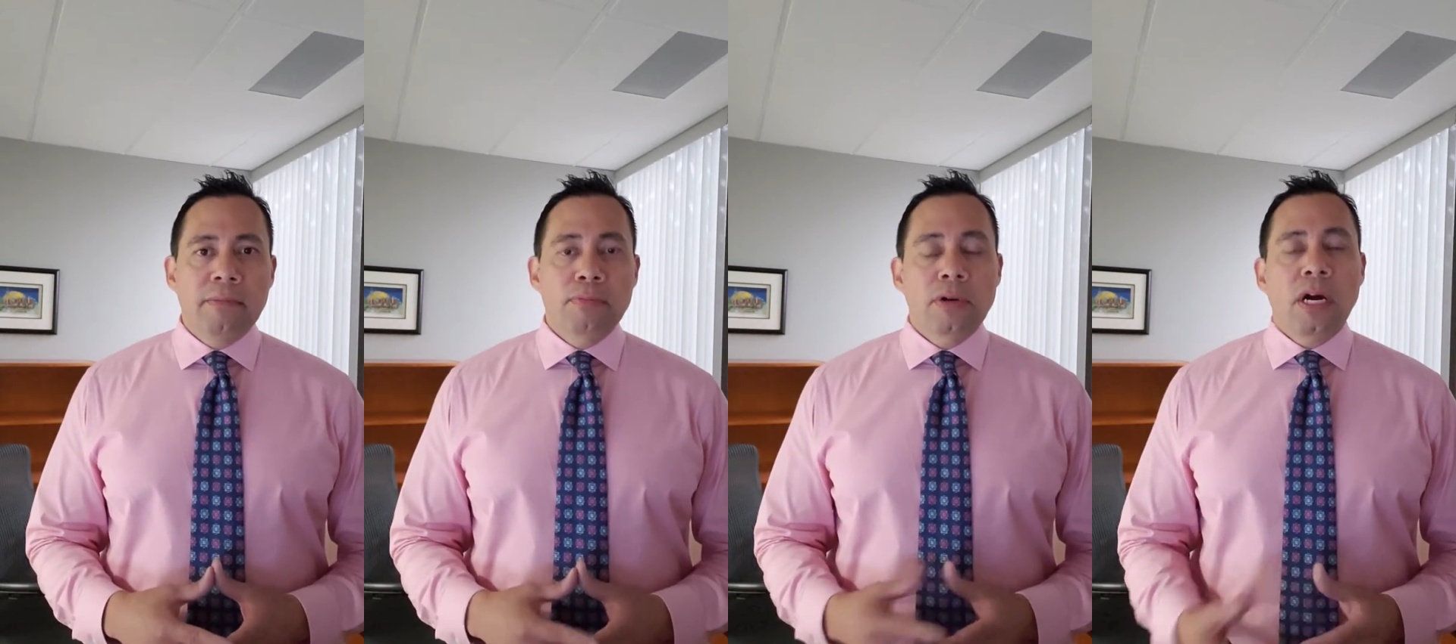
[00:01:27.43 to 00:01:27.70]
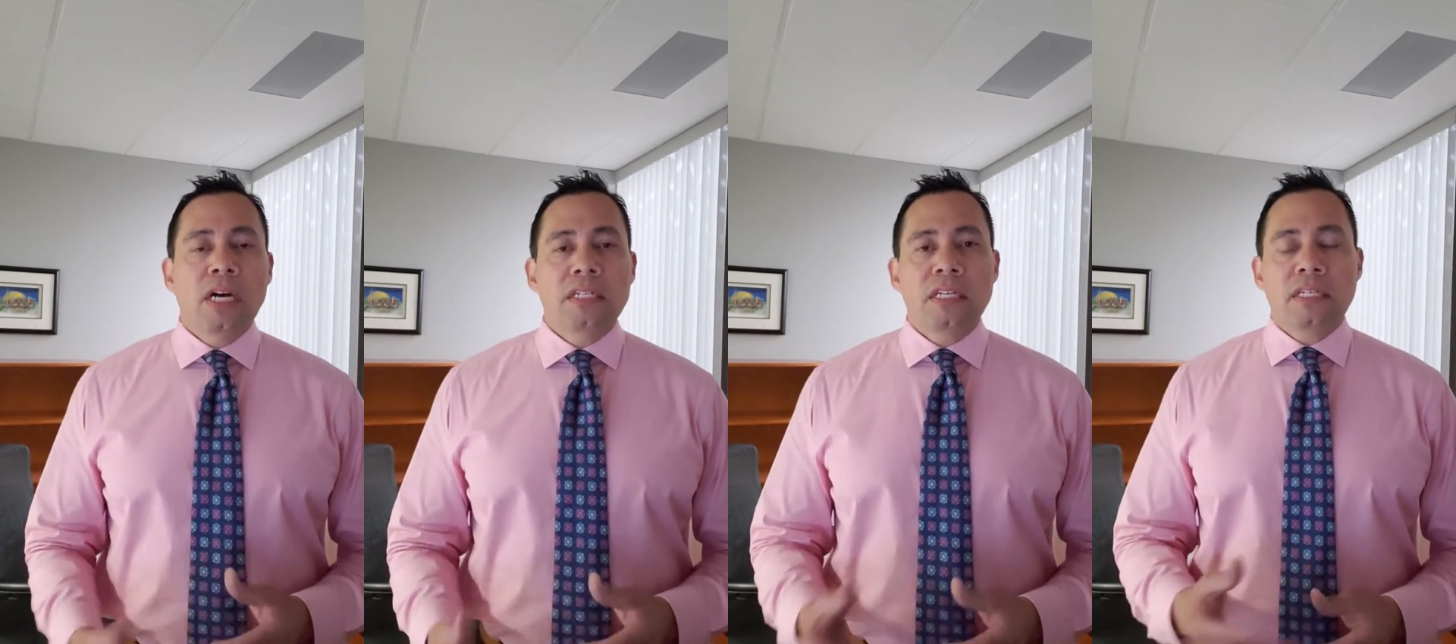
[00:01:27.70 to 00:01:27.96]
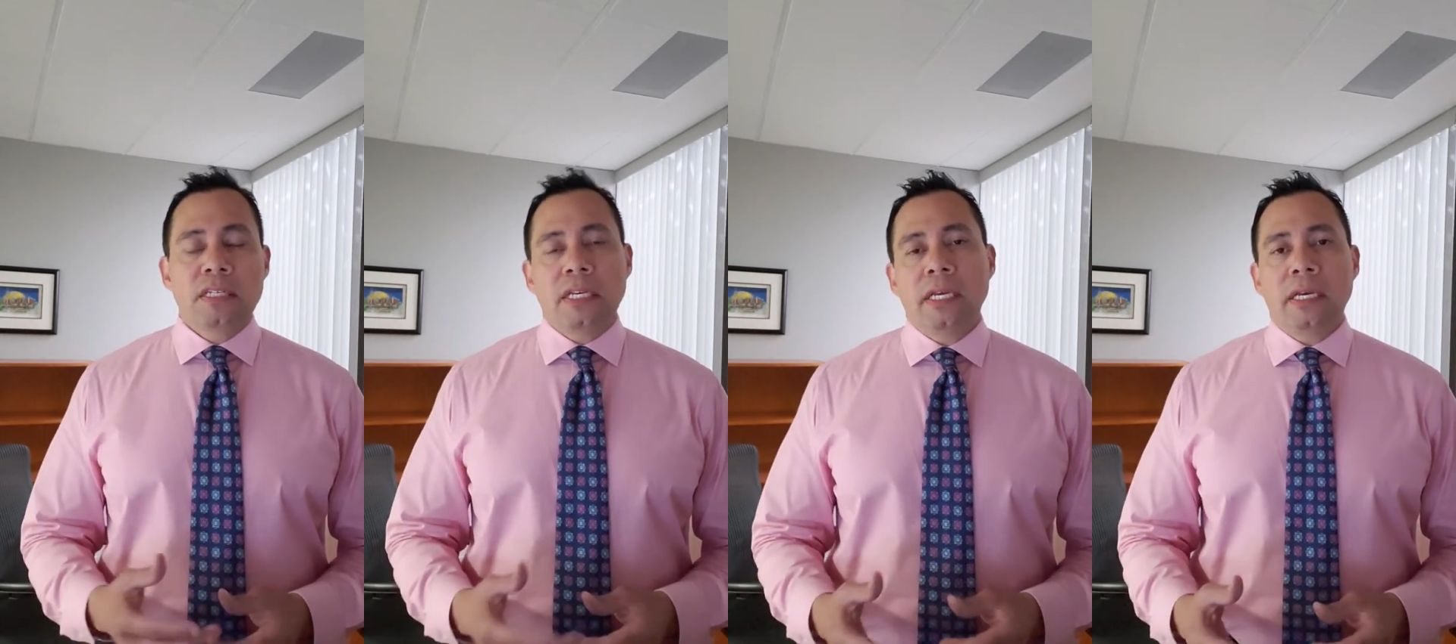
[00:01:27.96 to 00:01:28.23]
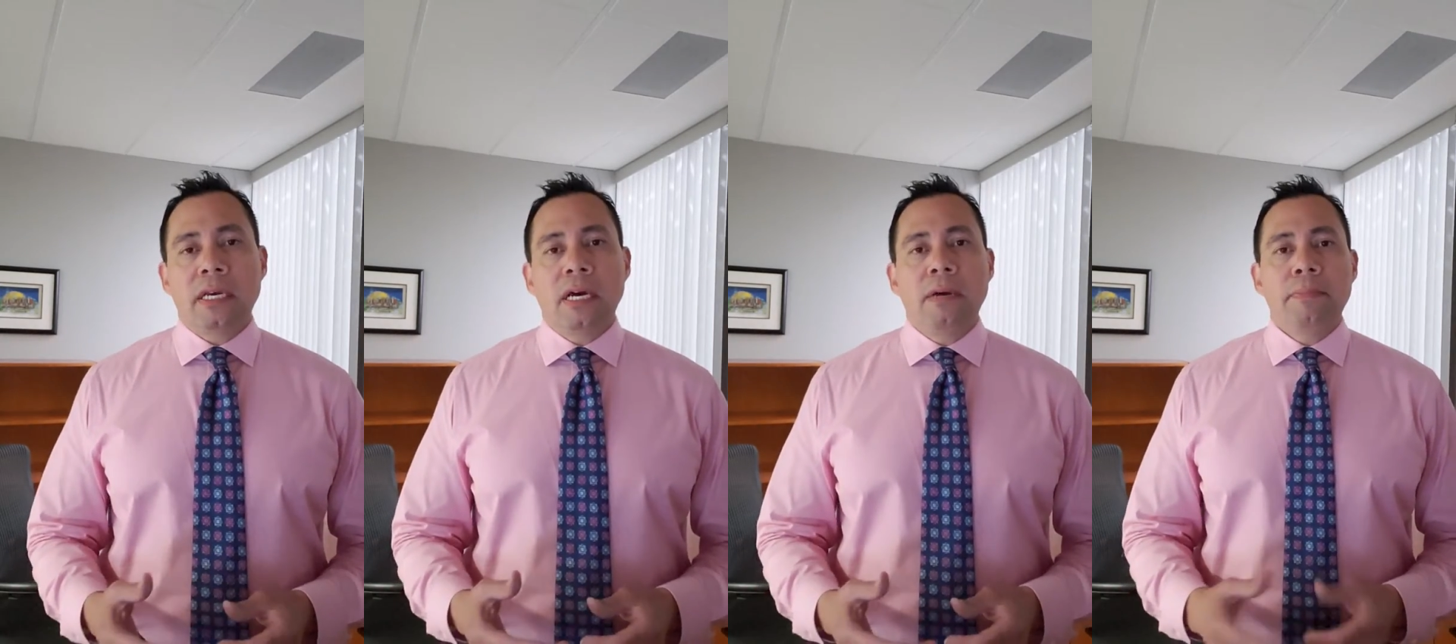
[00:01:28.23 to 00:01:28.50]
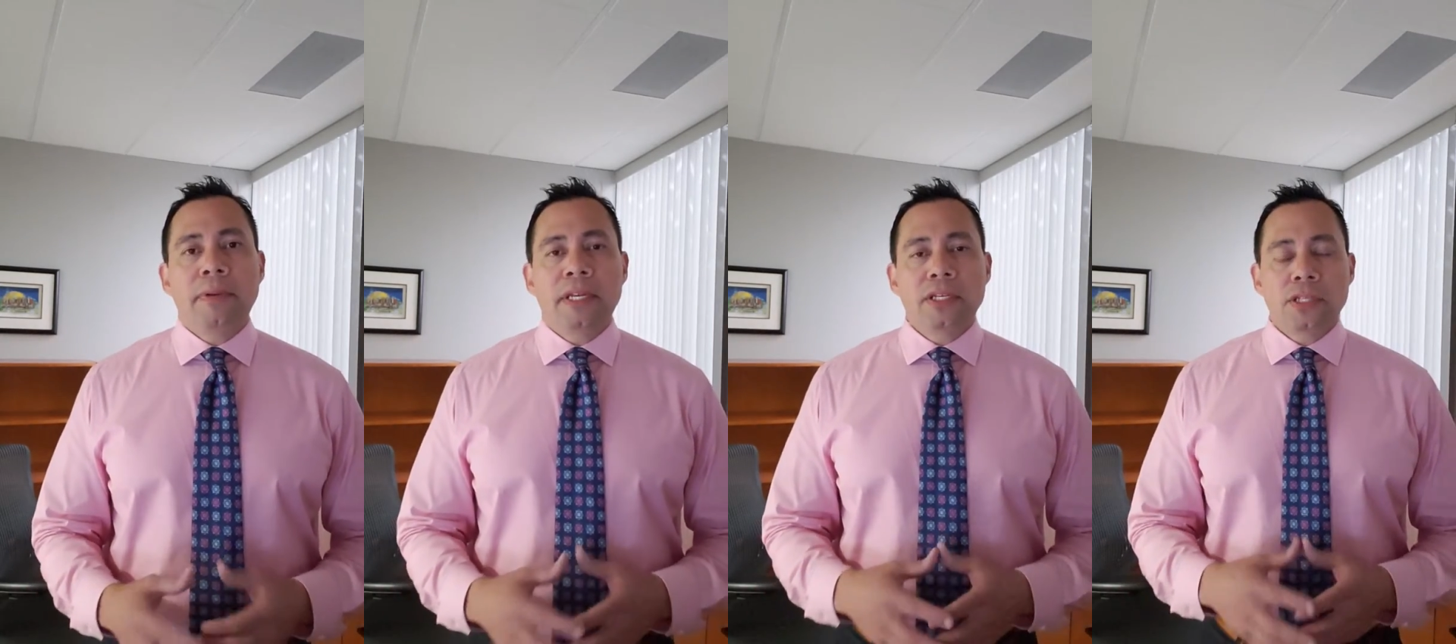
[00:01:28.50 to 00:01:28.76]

processing company.